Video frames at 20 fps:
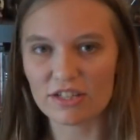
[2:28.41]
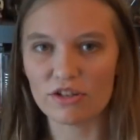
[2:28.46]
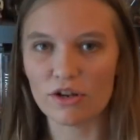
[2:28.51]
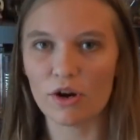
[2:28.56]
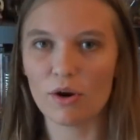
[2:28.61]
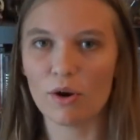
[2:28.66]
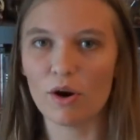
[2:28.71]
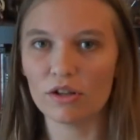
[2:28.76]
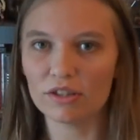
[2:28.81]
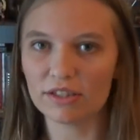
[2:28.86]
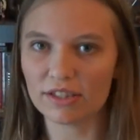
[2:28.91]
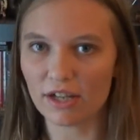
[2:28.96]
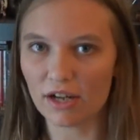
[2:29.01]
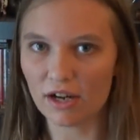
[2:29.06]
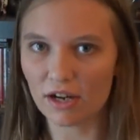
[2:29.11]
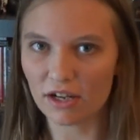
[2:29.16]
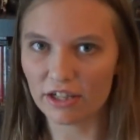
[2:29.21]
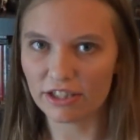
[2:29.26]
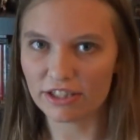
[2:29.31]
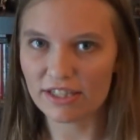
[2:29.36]
to know all the
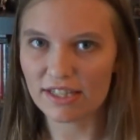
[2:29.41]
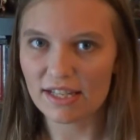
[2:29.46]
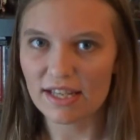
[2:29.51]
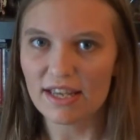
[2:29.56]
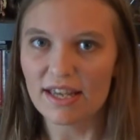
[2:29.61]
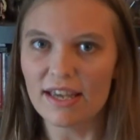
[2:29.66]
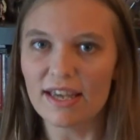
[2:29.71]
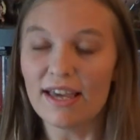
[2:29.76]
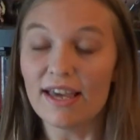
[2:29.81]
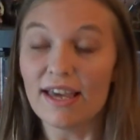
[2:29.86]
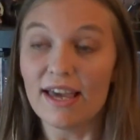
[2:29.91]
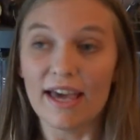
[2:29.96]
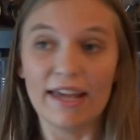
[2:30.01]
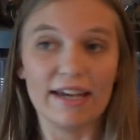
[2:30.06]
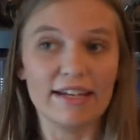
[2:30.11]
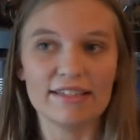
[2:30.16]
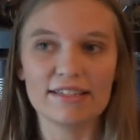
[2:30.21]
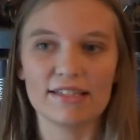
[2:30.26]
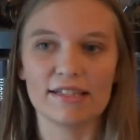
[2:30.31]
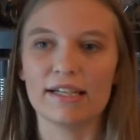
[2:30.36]
gods,
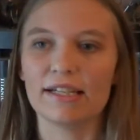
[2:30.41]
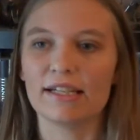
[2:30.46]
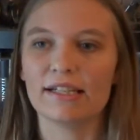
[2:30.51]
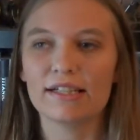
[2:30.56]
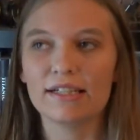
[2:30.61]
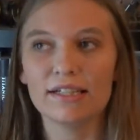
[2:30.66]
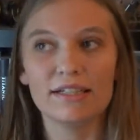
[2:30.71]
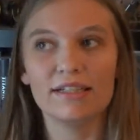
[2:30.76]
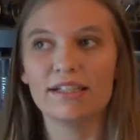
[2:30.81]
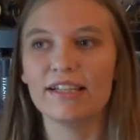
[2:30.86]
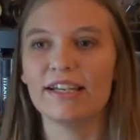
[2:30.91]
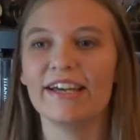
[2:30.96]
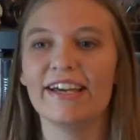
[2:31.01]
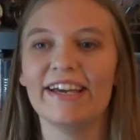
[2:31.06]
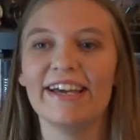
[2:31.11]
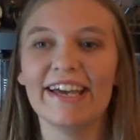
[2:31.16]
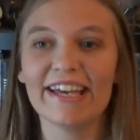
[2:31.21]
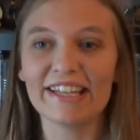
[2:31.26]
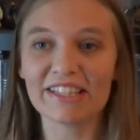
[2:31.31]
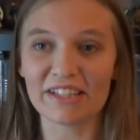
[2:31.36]
and it's like
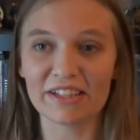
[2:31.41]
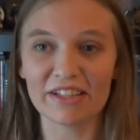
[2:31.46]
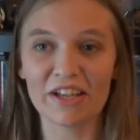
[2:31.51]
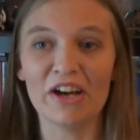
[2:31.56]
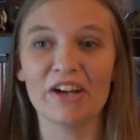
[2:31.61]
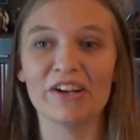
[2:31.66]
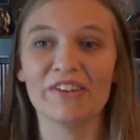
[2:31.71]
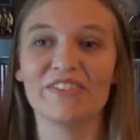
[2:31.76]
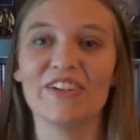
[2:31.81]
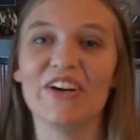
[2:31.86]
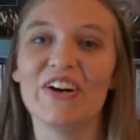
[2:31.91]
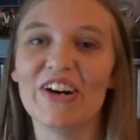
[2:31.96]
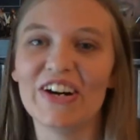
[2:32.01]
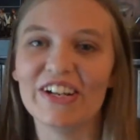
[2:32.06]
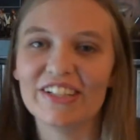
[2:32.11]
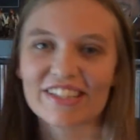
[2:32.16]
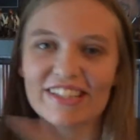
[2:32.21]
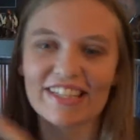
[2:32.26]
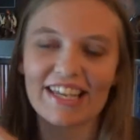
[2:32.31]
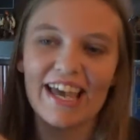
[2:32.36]
it's a lot of
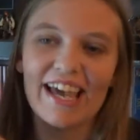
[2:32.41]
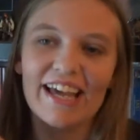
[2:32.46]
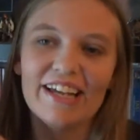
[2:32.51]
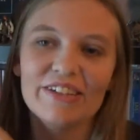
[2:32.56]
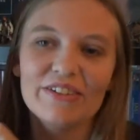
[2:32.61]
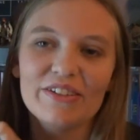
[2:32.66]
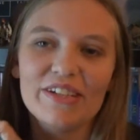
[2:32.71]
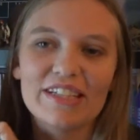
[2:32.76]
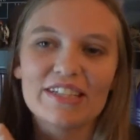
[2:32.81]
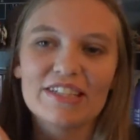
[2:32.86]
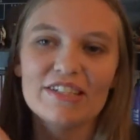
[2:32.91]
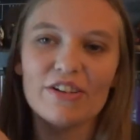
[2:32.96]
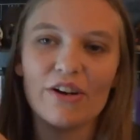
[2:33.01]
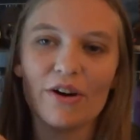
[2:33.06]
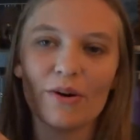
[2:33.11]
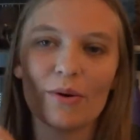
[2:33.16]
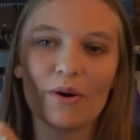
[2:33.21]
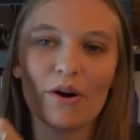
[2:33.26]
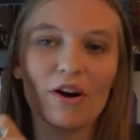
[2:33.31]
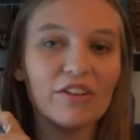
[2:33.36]
gods, and you get to
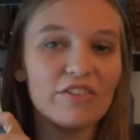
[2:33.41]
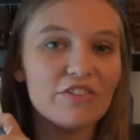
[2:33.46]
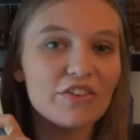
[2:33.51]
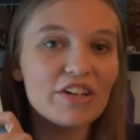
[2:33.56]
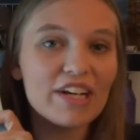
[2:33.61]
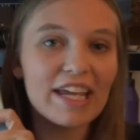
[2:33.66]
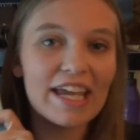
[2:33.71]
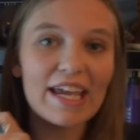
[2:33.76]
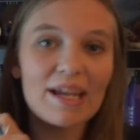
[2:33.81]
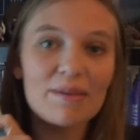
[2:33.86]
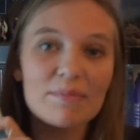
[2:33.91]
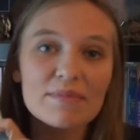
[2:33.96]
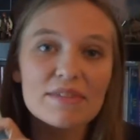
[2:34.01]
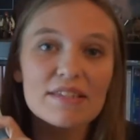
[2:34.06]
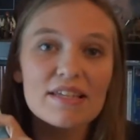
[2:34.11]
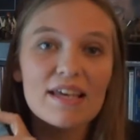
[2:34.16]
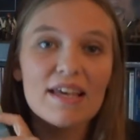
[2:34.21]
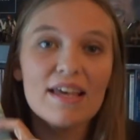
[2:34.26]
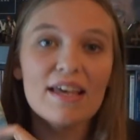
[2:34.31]
know all their names